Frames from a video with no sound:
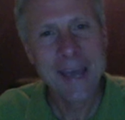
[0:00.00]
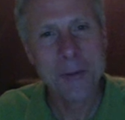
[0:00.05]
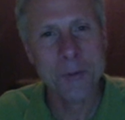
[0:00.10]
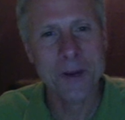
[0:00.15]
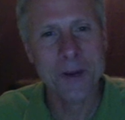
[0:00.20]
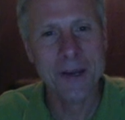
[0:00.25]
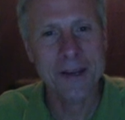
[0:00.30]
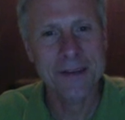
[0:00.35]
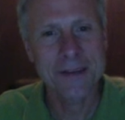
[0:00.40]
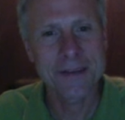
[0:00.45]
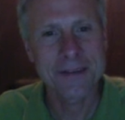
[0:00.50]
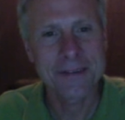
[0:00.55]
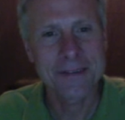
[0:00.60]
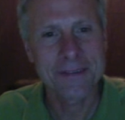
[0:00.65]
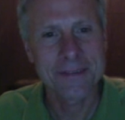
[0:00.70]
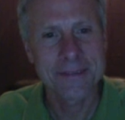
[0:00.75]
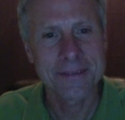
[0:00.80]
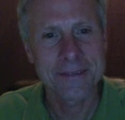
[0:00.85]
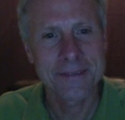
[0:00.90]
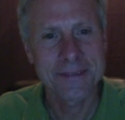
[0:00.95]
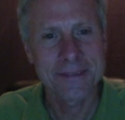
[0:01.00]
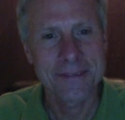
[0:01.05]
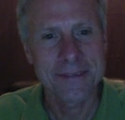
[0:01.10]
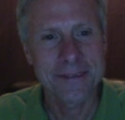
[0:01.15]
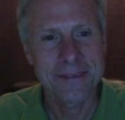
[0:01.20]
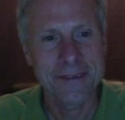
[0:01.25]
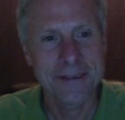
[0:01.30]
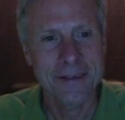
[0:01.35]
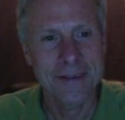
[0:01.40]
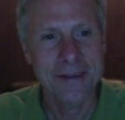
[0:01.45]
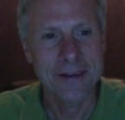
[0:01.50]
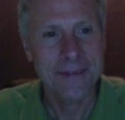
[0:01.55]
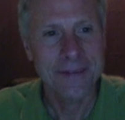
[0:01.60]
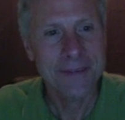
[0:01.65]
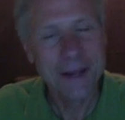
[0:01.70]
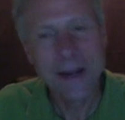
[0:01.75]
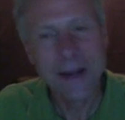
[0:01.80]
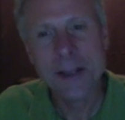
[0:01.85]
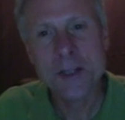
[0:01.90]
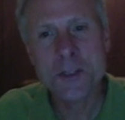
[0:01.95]
right? And
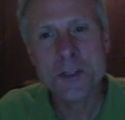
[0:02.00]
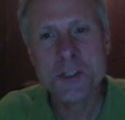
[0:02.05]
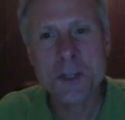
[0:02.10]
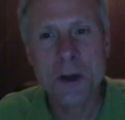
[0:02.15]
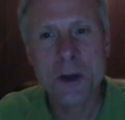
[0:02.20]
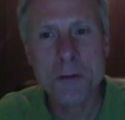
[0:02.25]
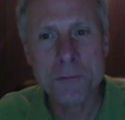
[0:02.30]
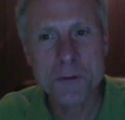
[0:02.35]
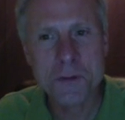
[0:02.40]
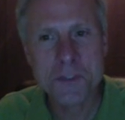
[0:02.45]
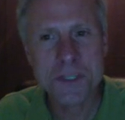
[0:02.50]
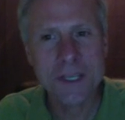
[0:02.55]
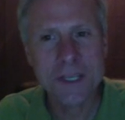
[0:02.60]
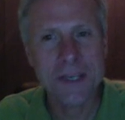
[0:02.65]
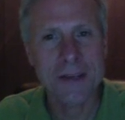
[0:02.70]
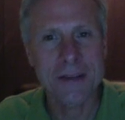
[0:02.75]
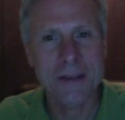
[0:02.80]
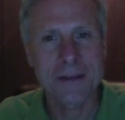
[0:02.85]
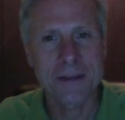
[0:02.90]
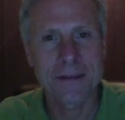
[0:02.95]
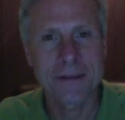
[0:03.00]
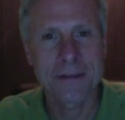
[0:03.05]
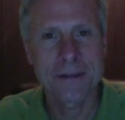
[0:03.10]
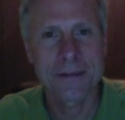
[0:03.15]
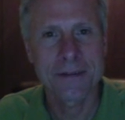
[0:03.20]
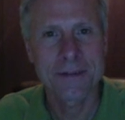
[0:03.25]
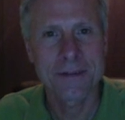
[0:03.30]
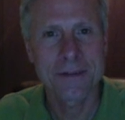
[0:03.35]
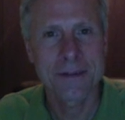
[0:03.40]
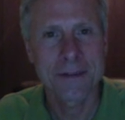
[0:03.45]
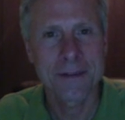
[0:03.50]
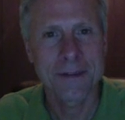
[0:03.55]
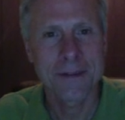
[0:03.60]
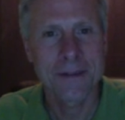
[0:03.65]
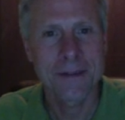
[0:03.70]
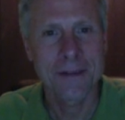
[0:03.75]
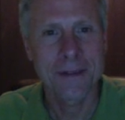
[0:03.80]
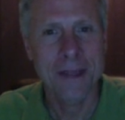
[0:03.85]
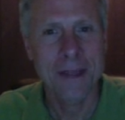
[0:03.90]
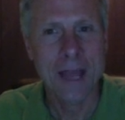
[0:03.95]
then I can solve for C.
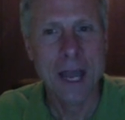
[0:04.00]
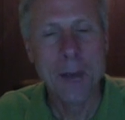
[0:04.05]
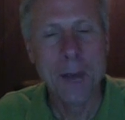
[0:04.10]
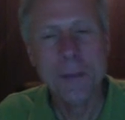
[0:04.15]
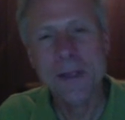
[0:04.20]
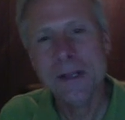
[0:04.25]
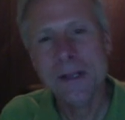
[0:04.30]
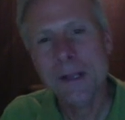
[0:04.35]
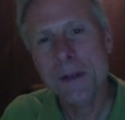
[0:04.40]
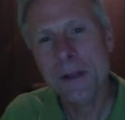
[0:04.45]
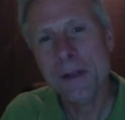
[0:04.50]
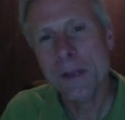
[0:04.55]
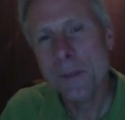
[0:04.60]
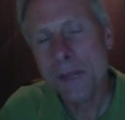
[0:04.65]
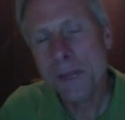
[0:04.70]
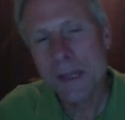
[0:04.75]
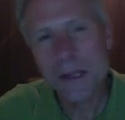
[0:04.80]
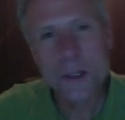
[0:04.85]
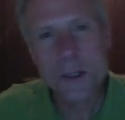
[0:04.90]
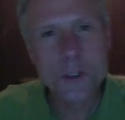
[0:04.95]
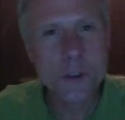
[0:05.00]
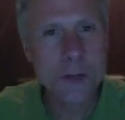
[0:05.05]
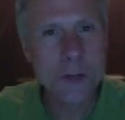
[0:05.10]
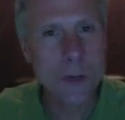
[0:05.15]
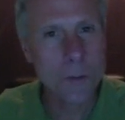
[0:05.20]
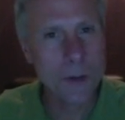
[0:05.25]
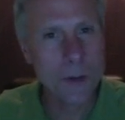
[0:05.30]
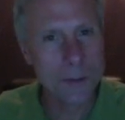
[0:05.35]
I mean, let me illustrate what I'm